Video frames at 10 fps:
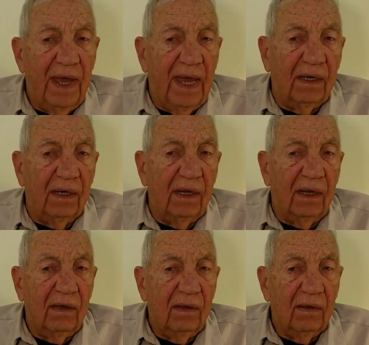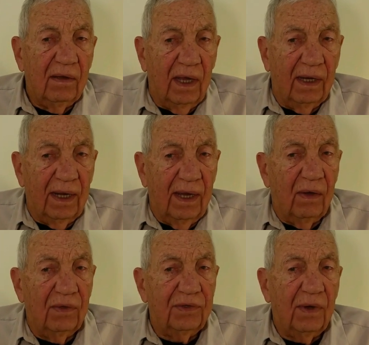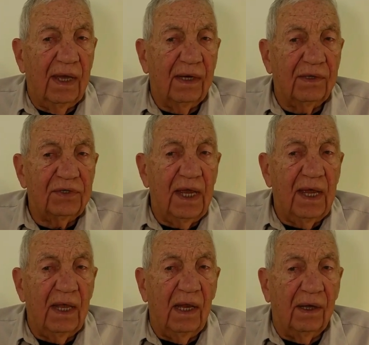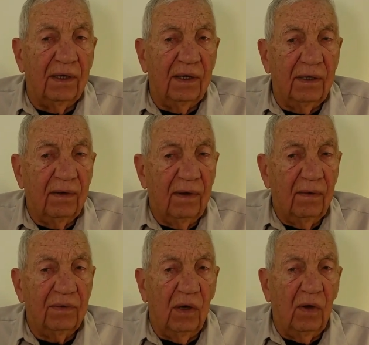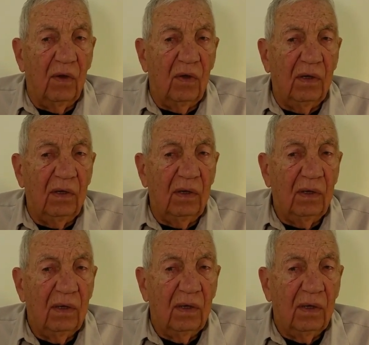paddling and they also had a sail on it. It's a long